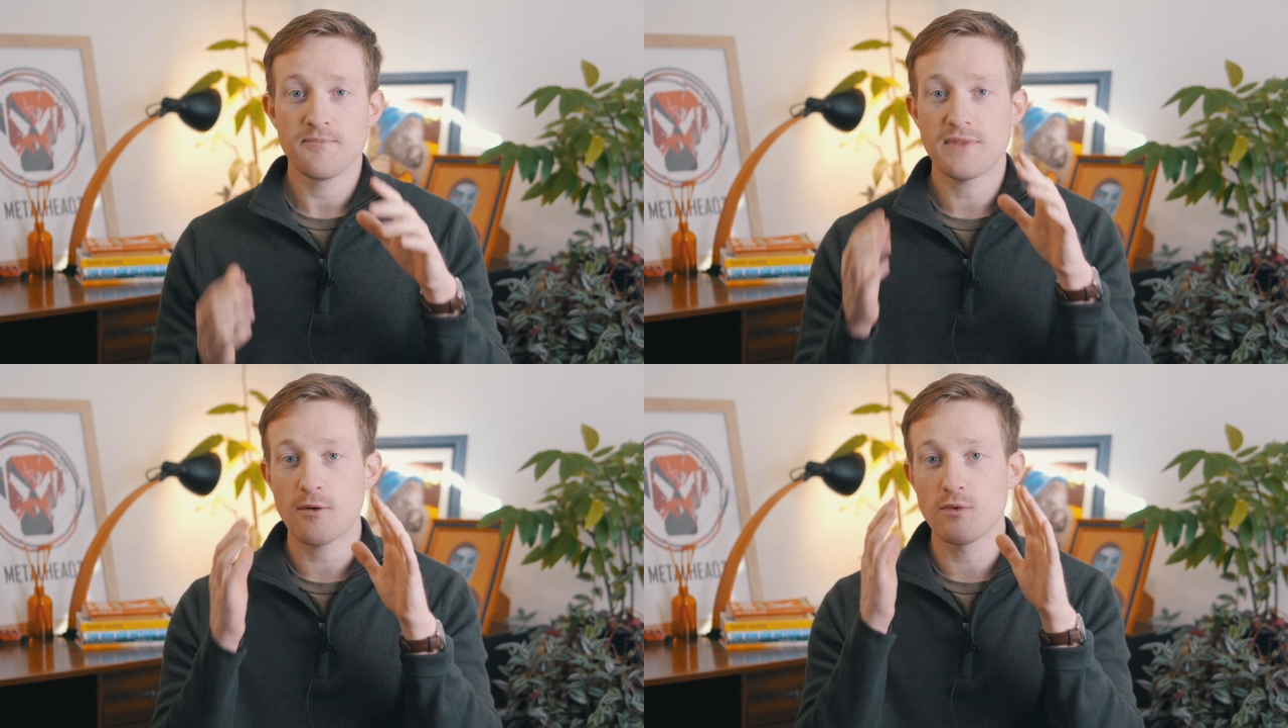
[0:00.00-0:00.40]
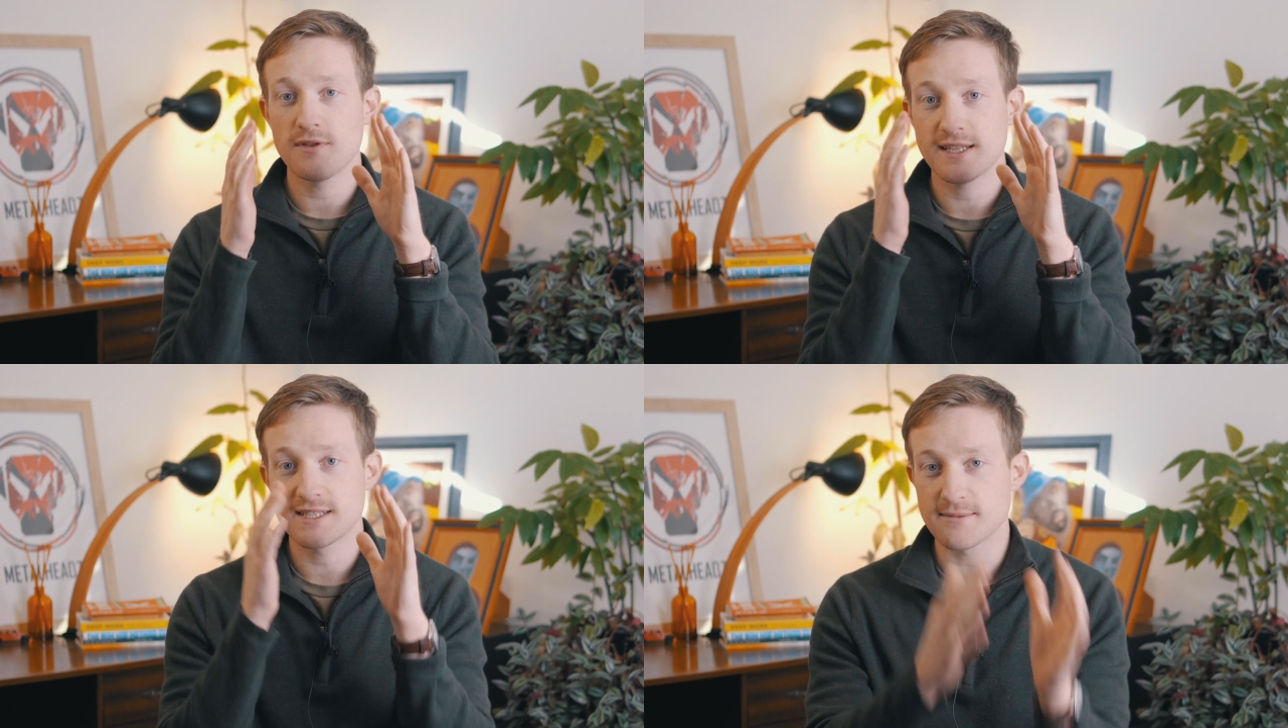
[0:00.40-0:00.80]
They were
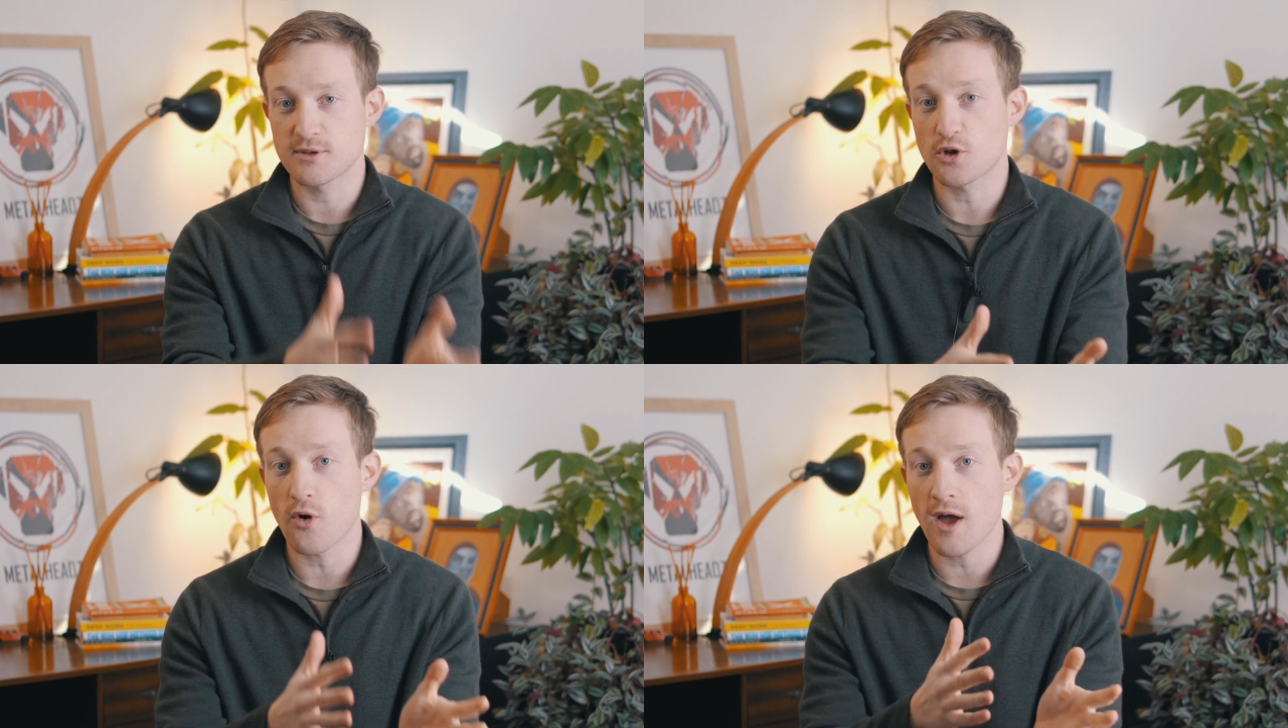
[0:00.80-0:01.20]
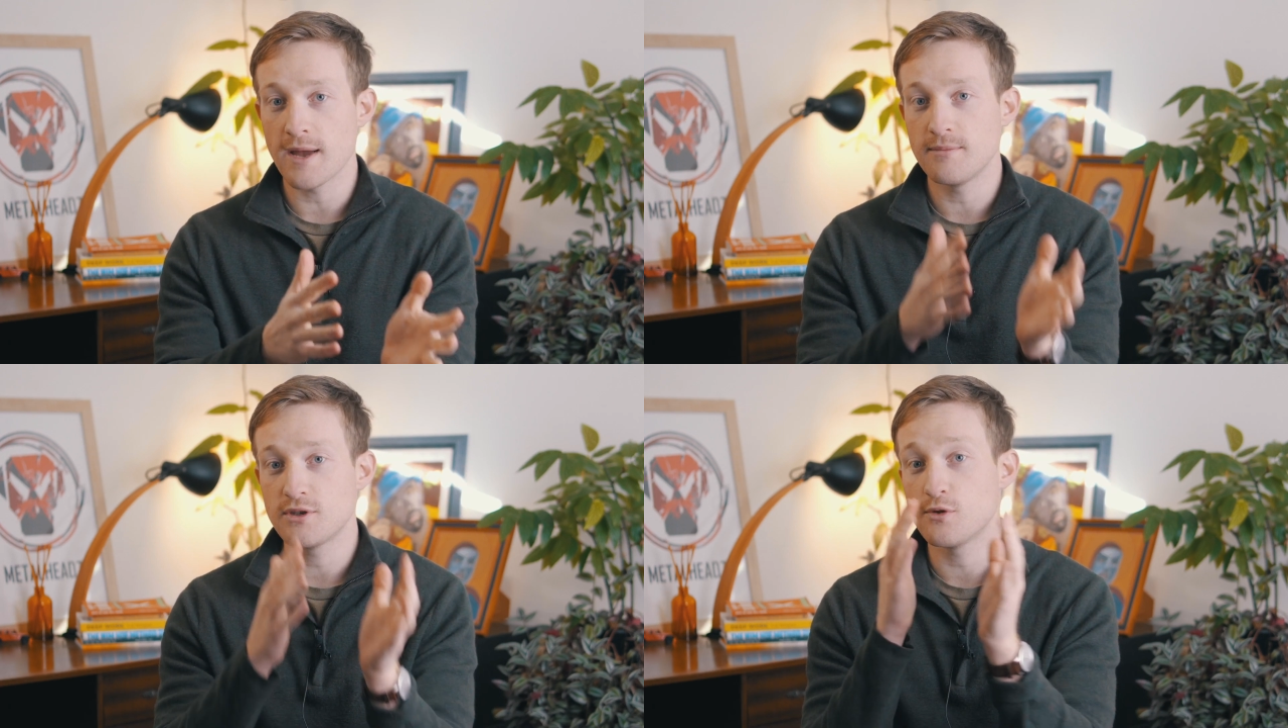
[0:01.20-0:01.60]
then
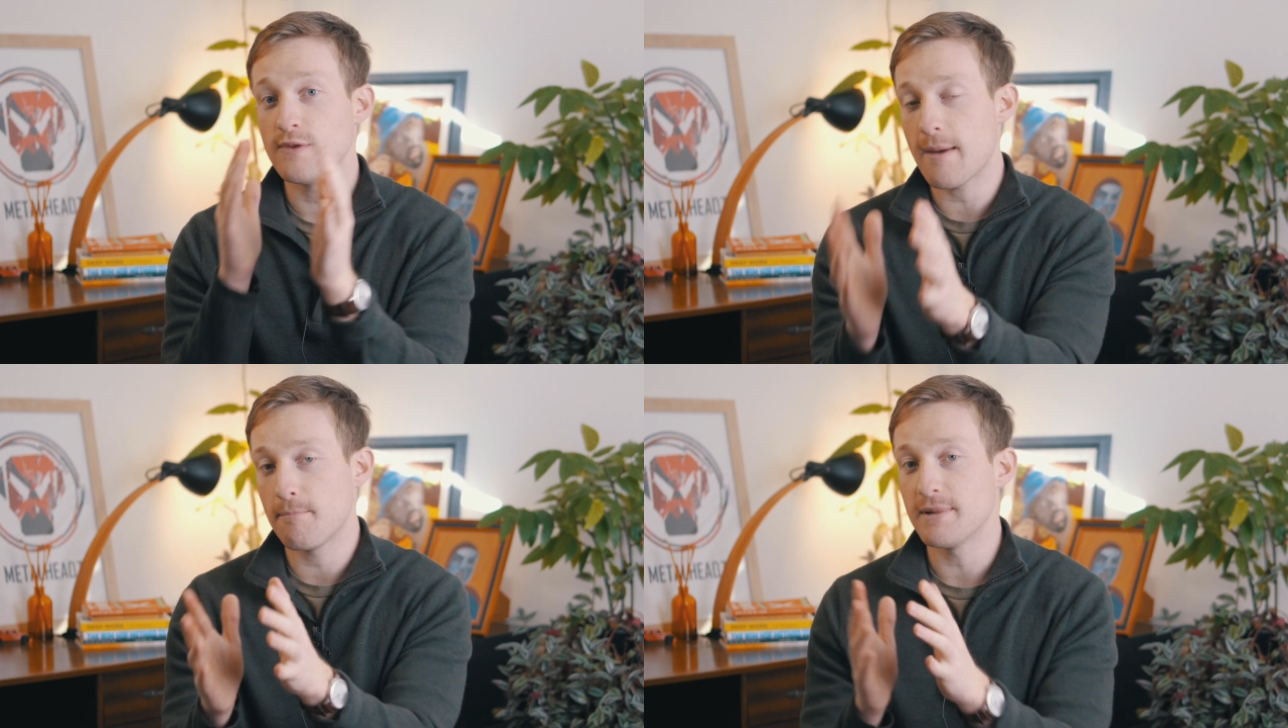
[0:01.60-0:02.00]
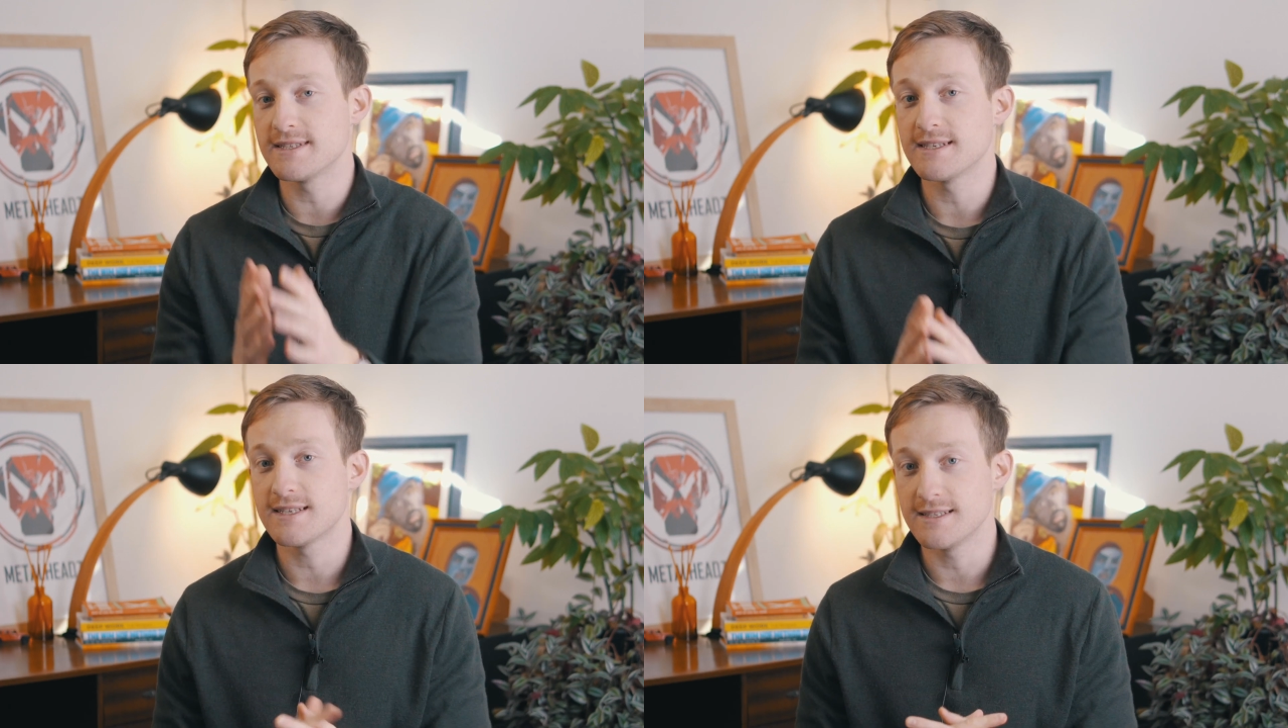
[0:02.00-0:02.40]
subscribed to that
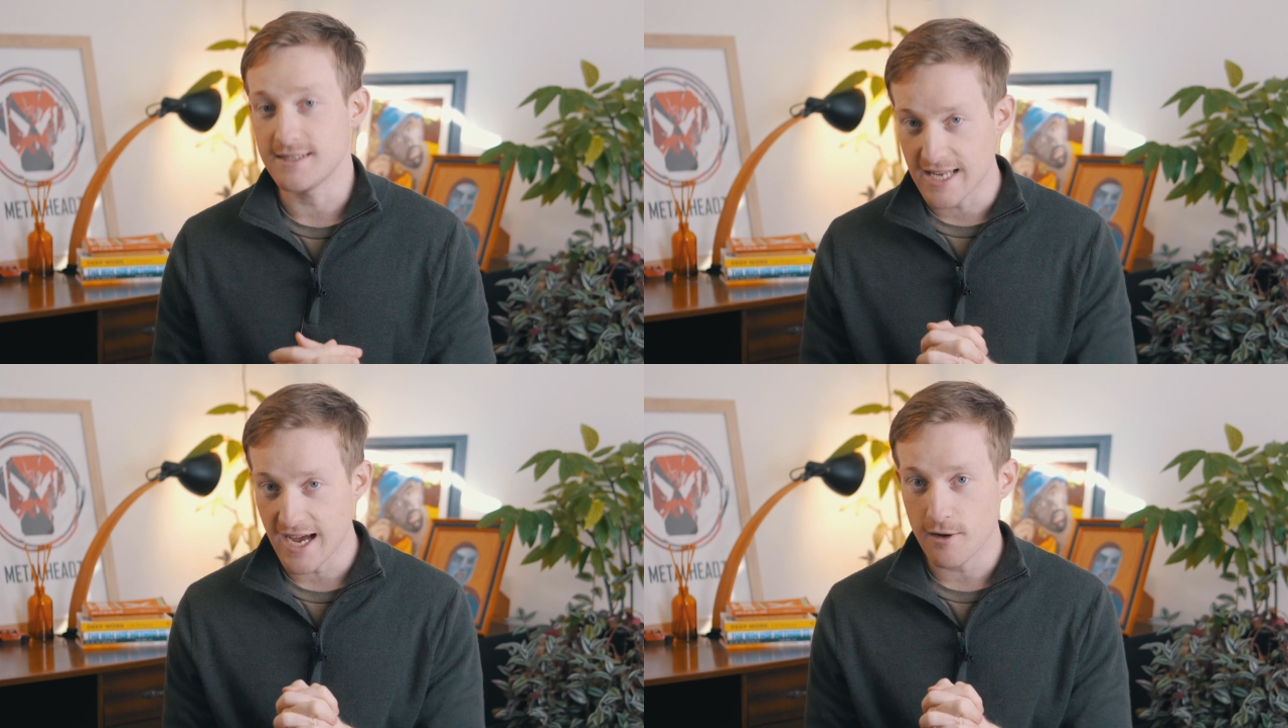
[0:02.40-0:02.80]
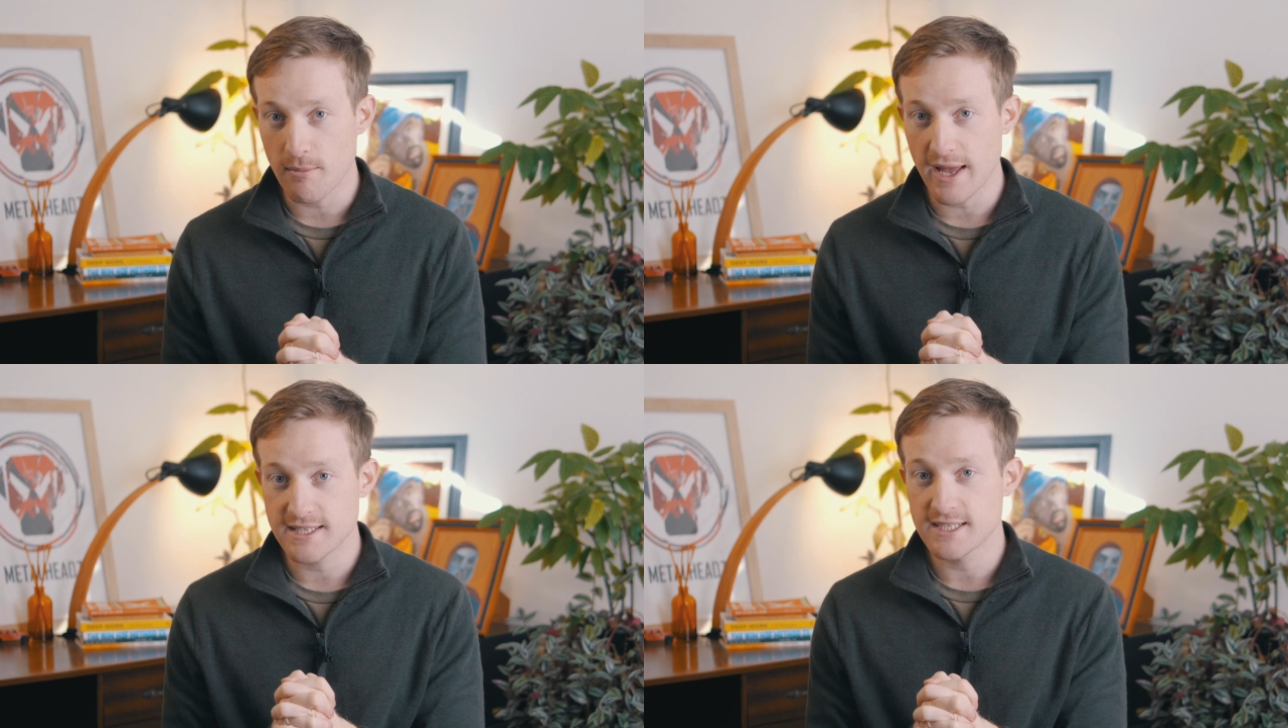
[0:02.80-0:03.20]
business's
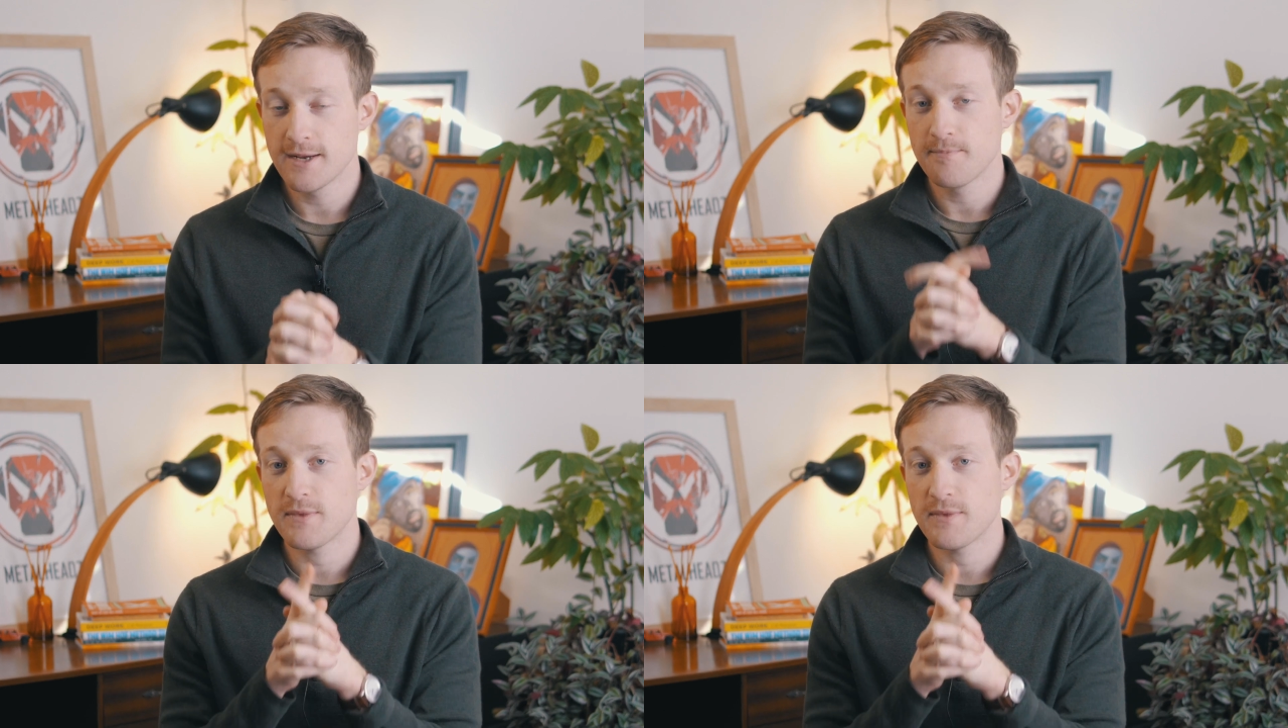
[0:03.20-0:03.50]
database.